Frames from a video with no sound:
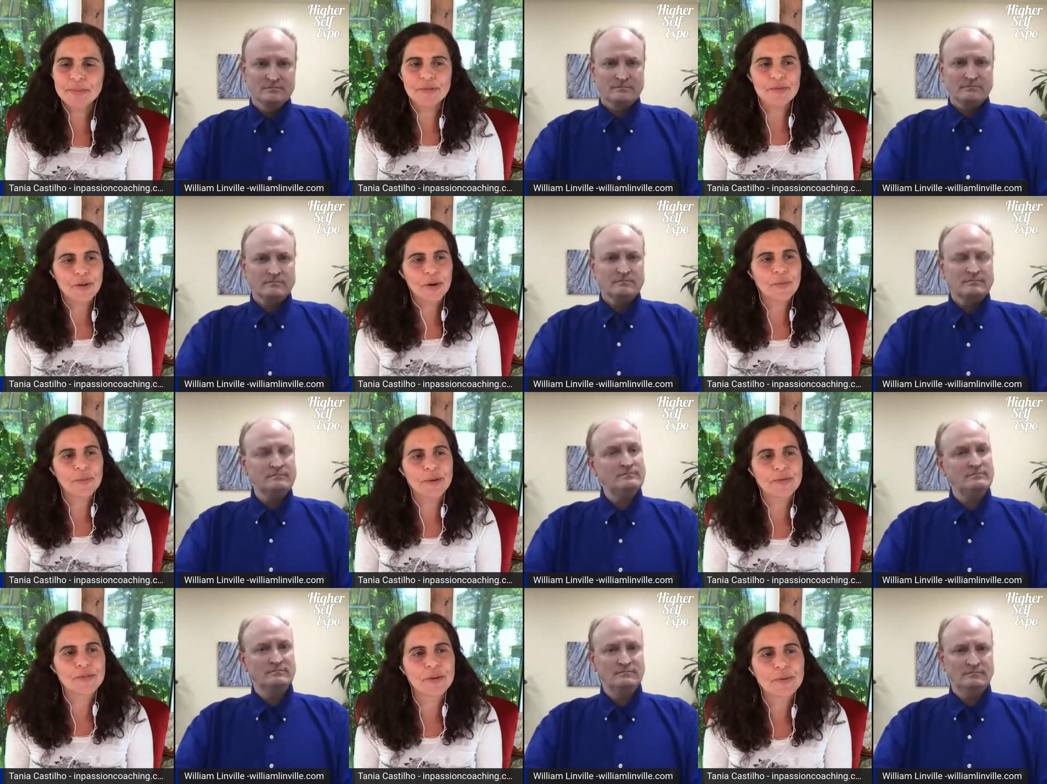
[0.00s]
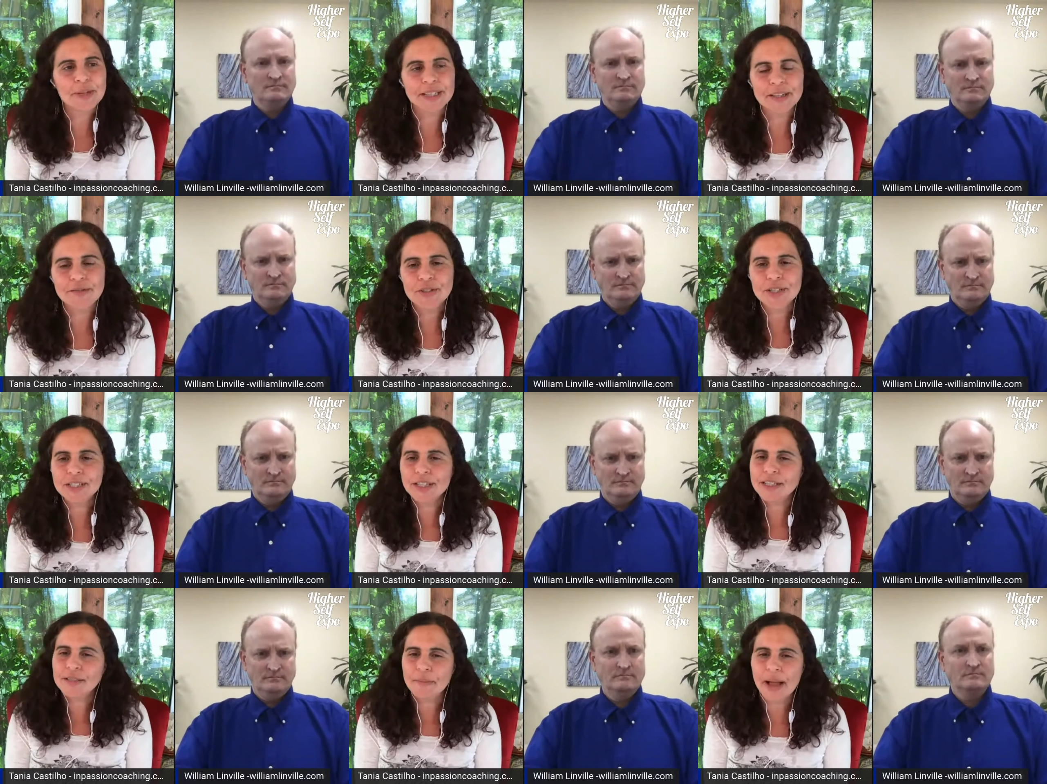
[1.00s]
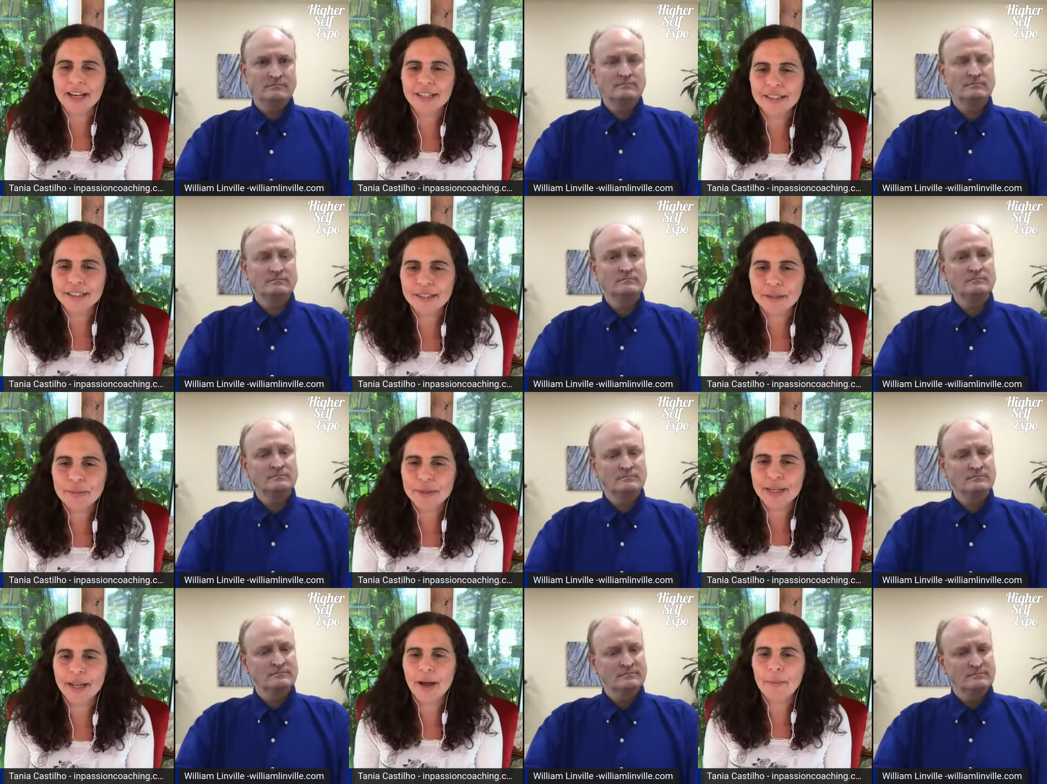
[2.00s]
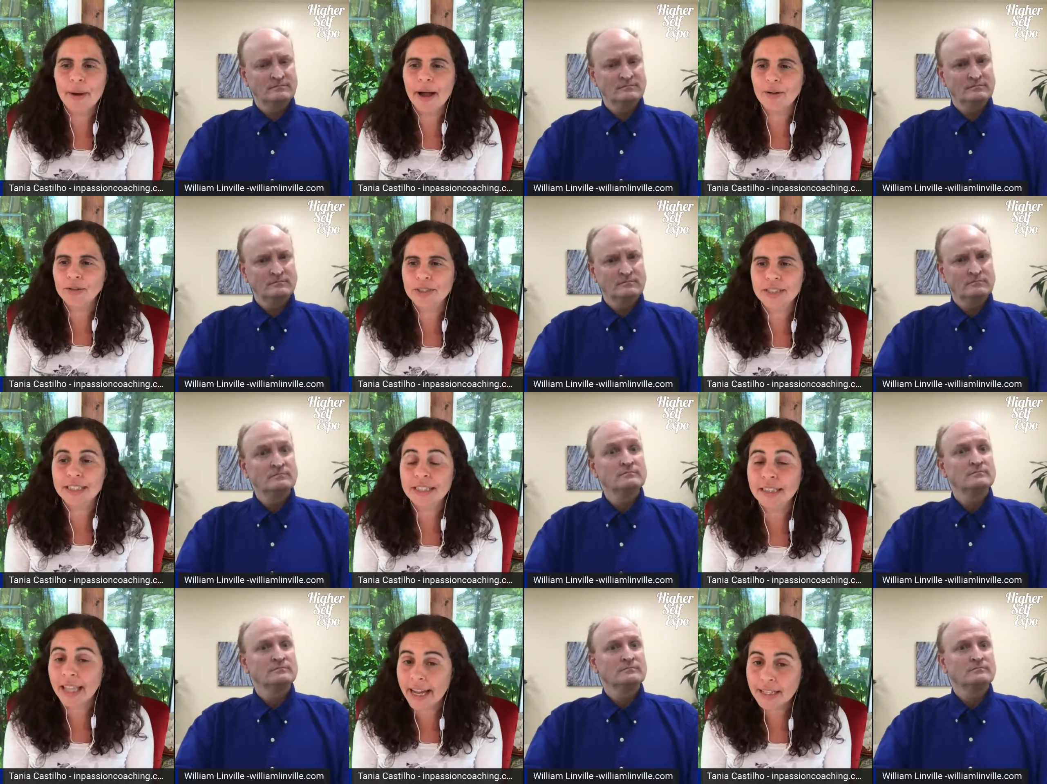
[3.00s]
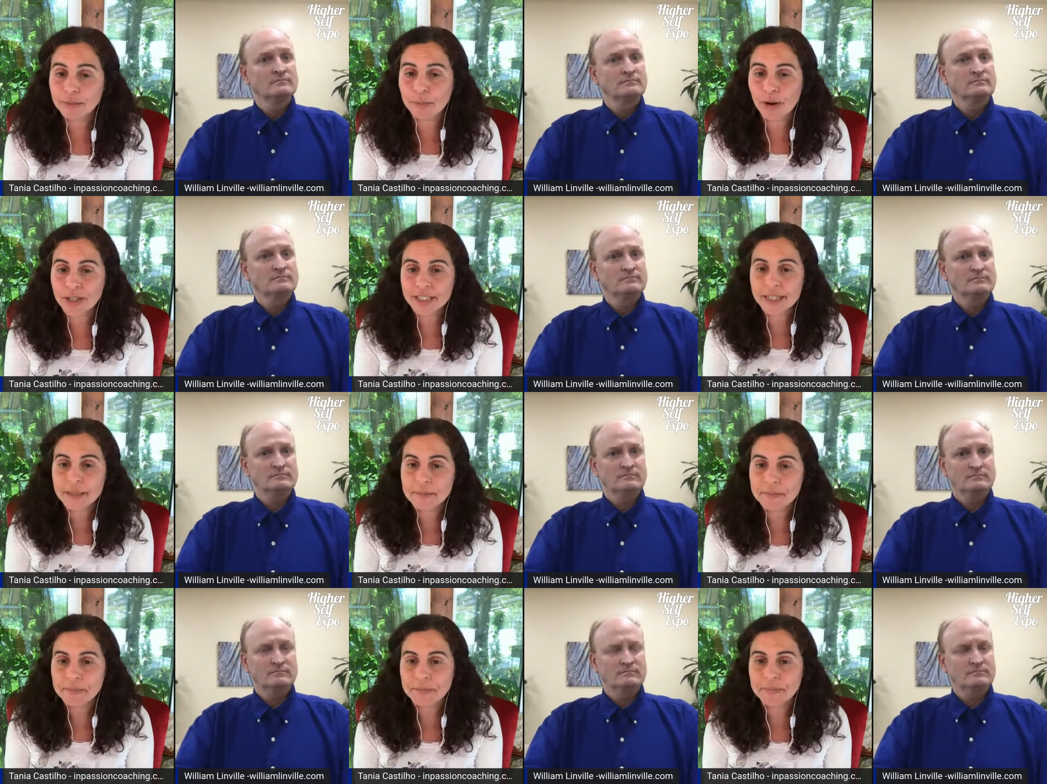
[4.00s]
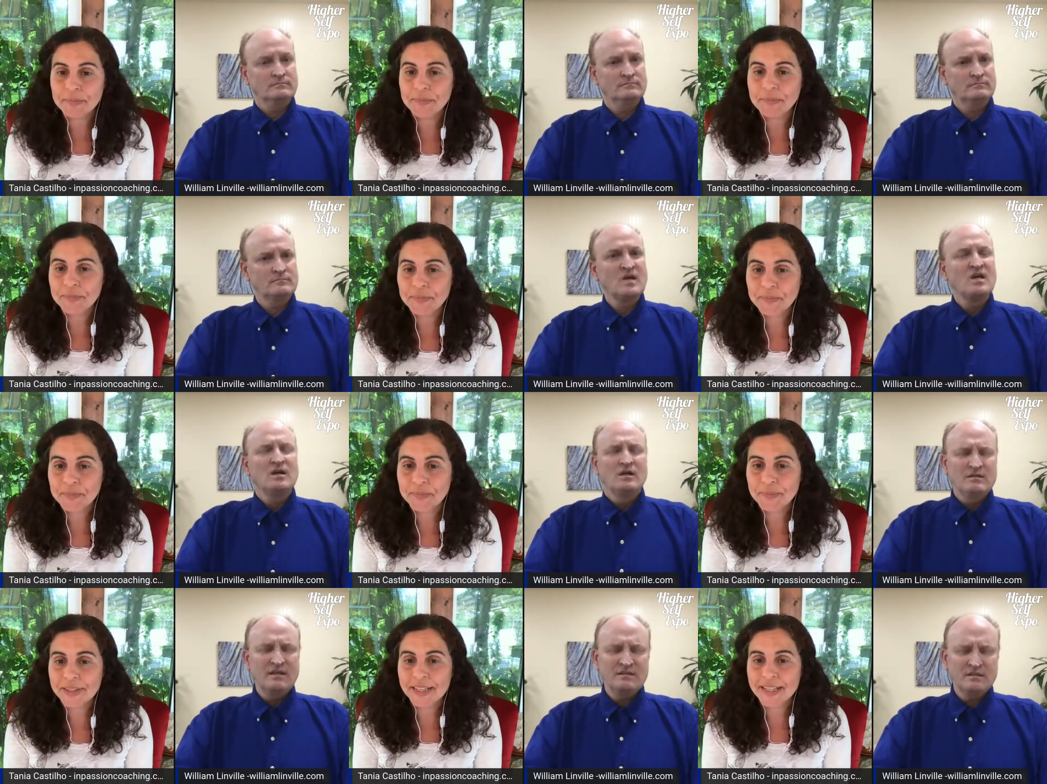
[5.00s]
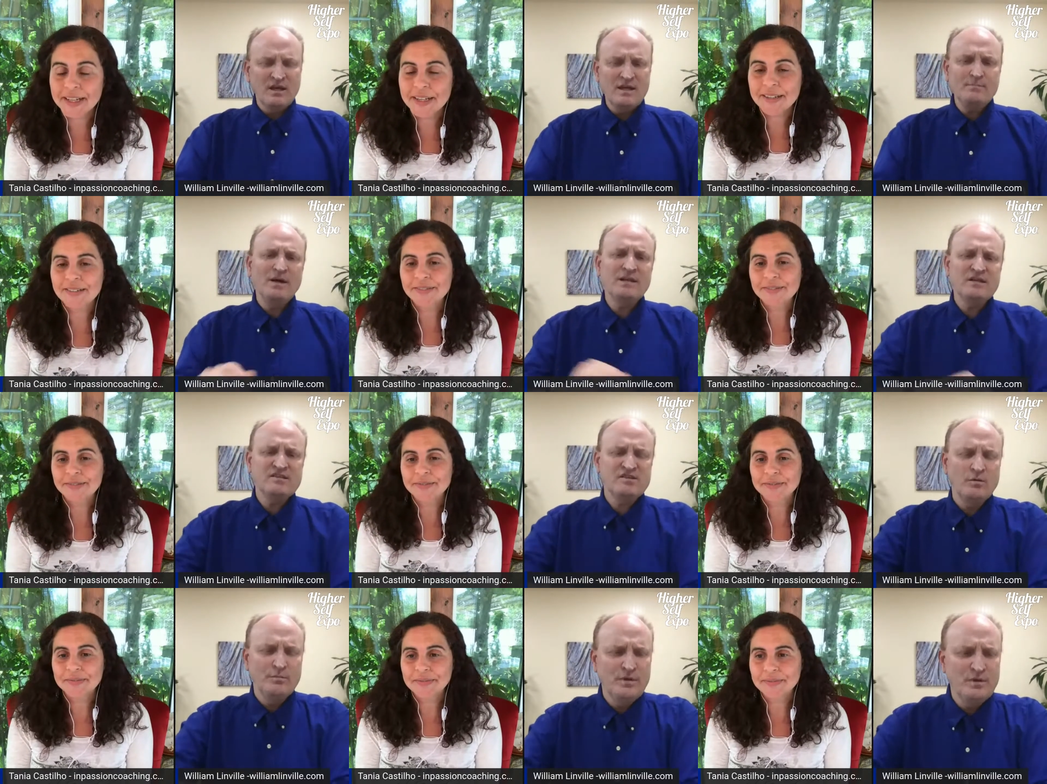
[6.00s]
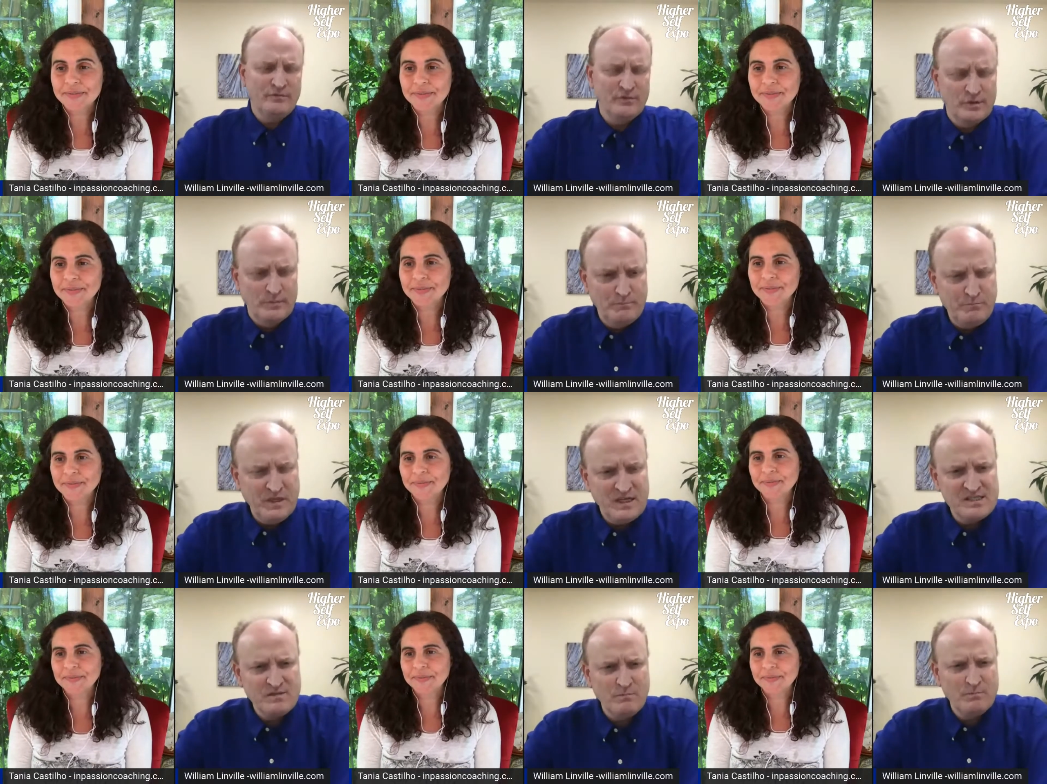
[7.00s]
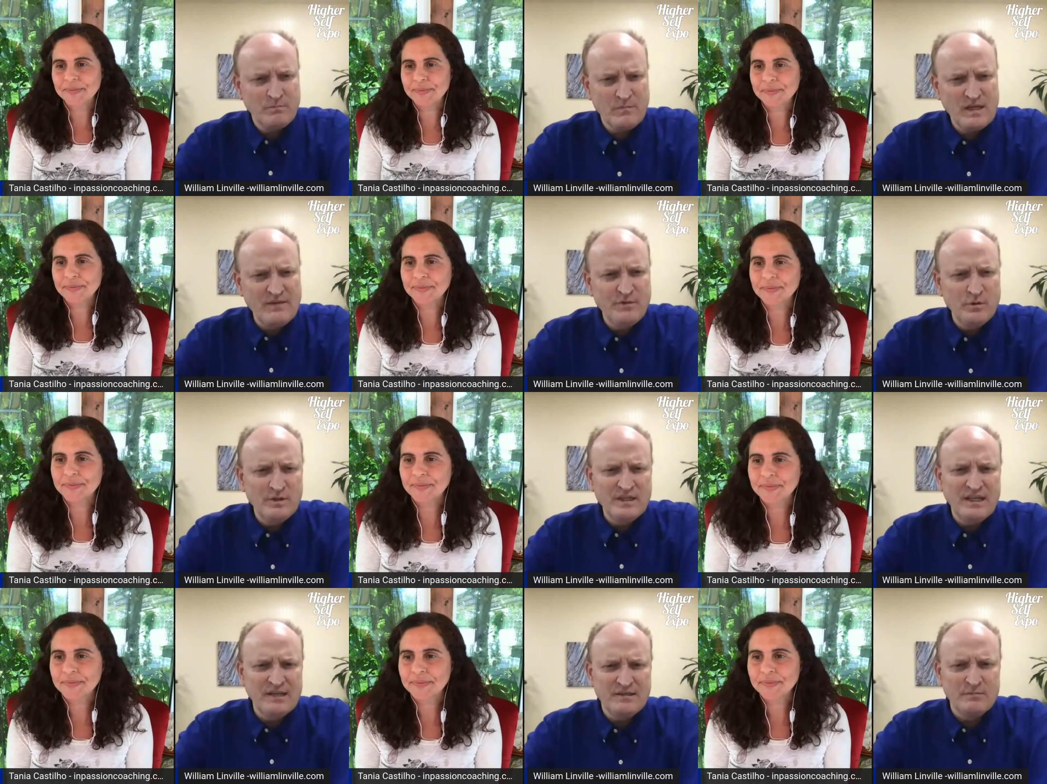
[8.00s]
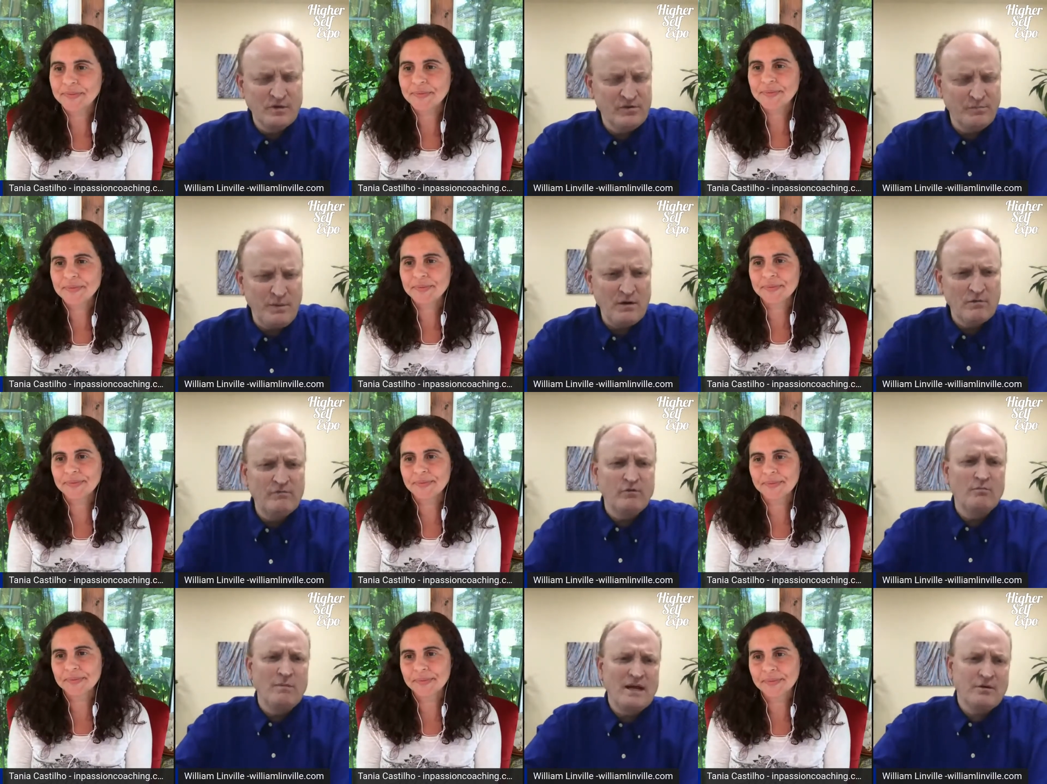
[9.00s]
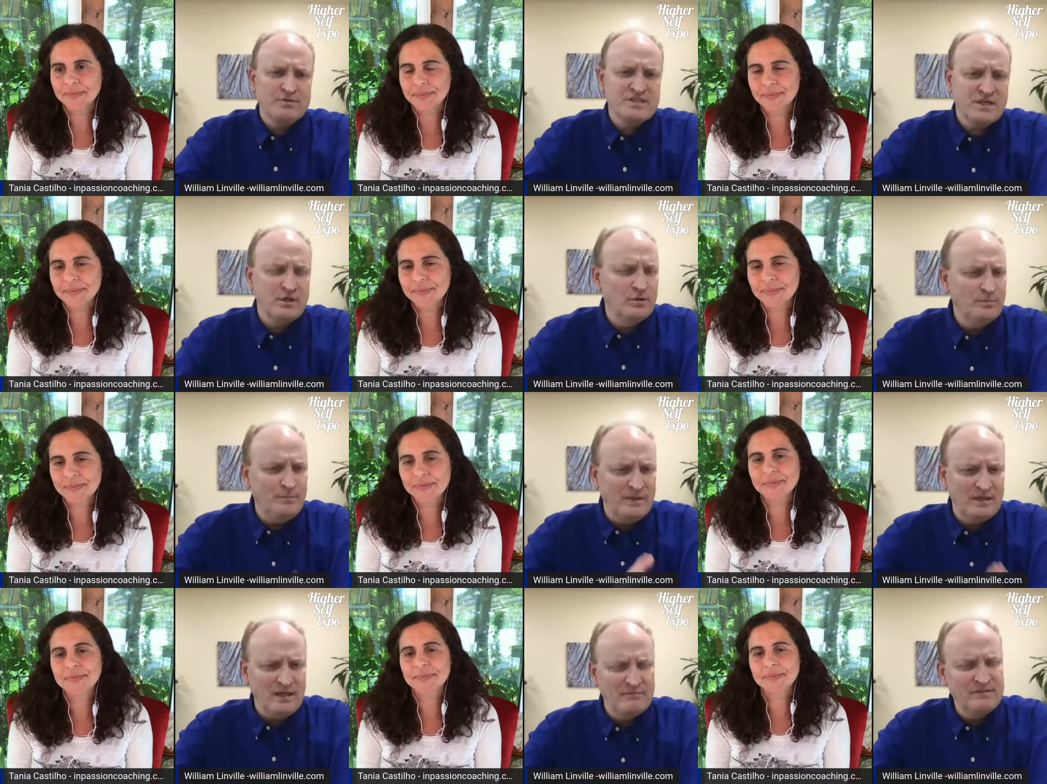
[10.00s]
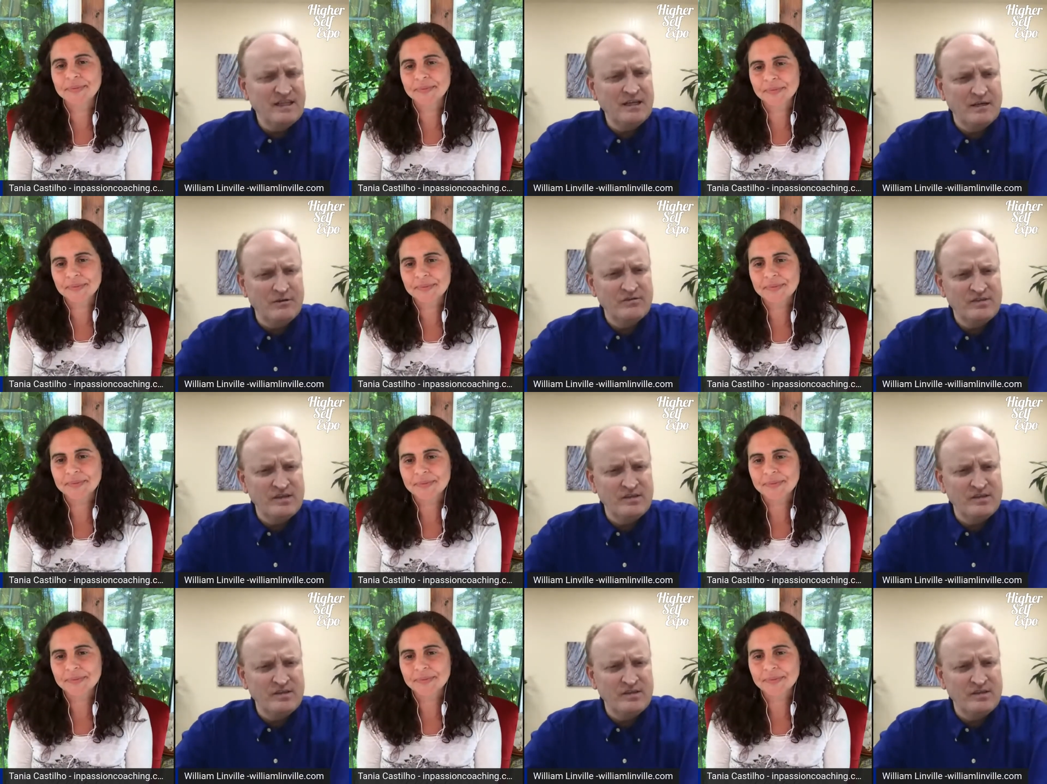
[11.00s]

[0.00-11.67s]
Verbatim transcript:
Speaker 1: before before we mm. leave, just expand a little bit about the light body?
Speaker 2: Yeah, the light body is so beautiful because if you were to get the most powerful microscope and everything else